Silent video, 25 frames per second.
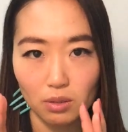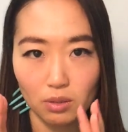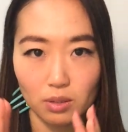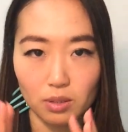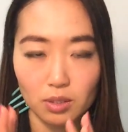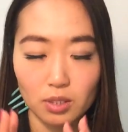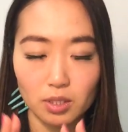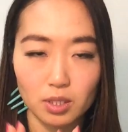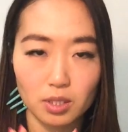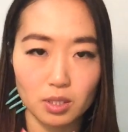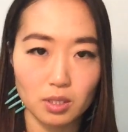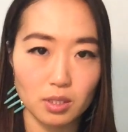
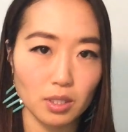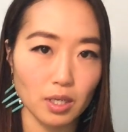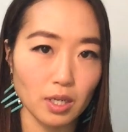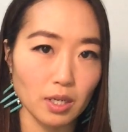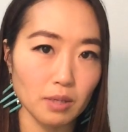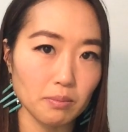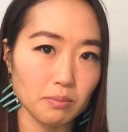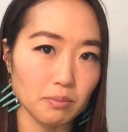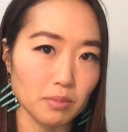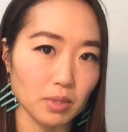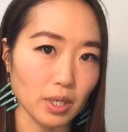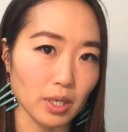
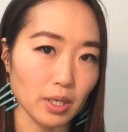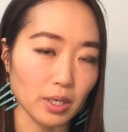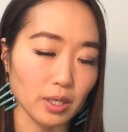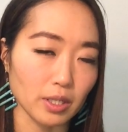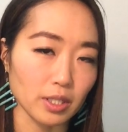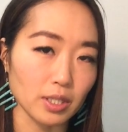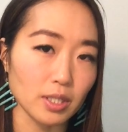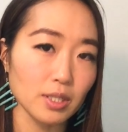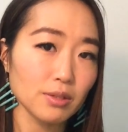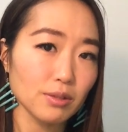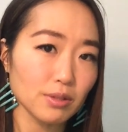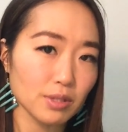some
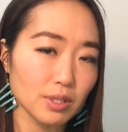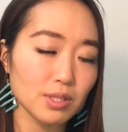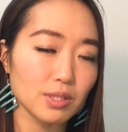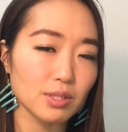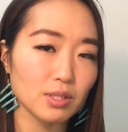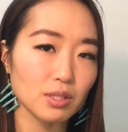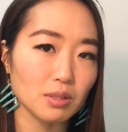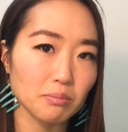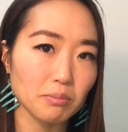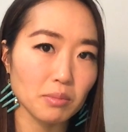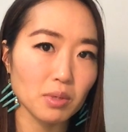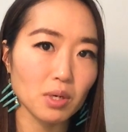
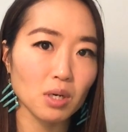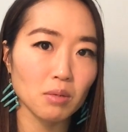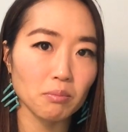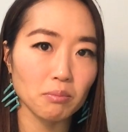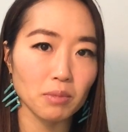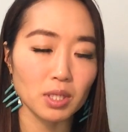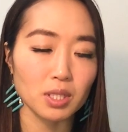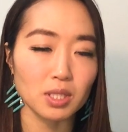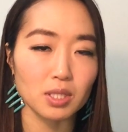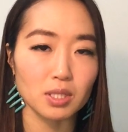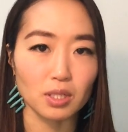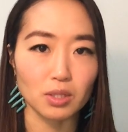interesting
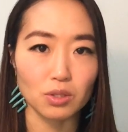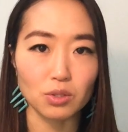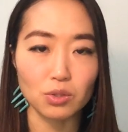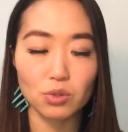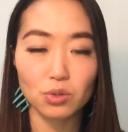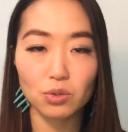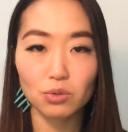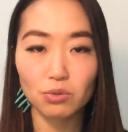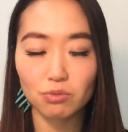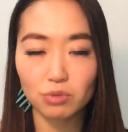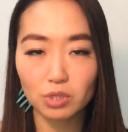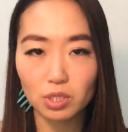moments that
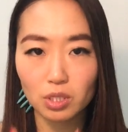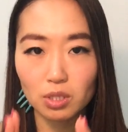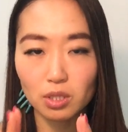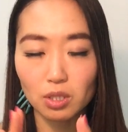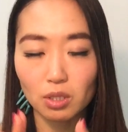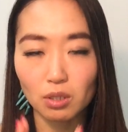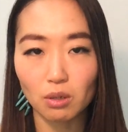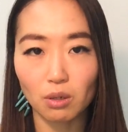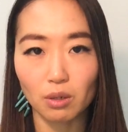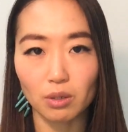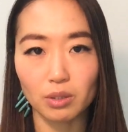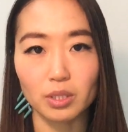you
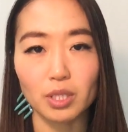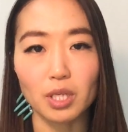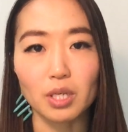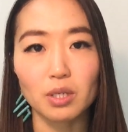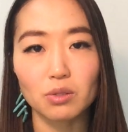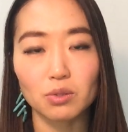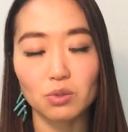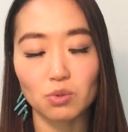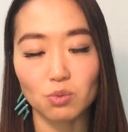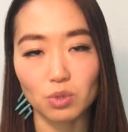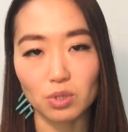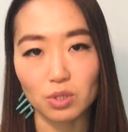really
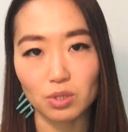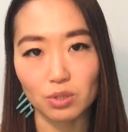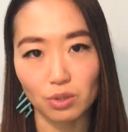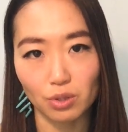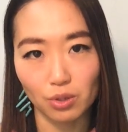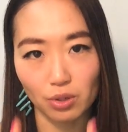connect with